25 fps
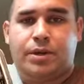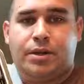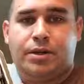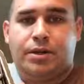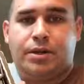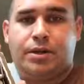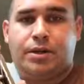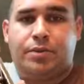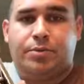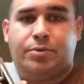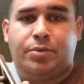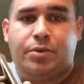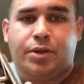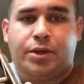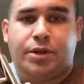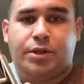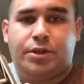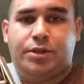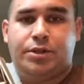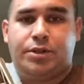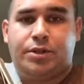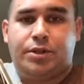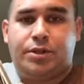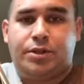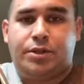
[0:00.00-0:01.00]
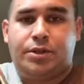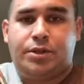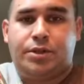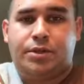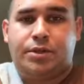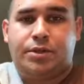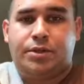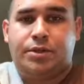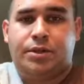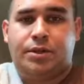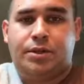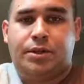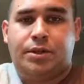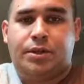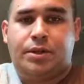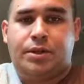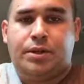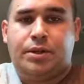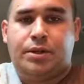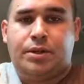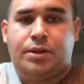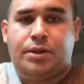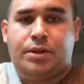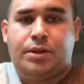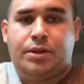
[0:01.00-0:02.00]
Then you push.
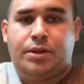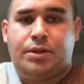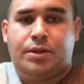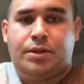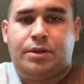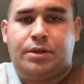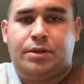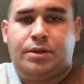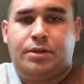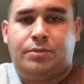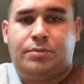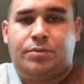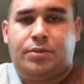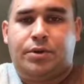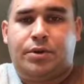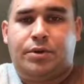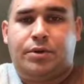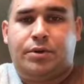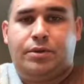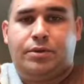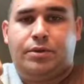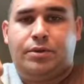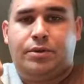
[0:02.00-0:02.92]
Then you pull.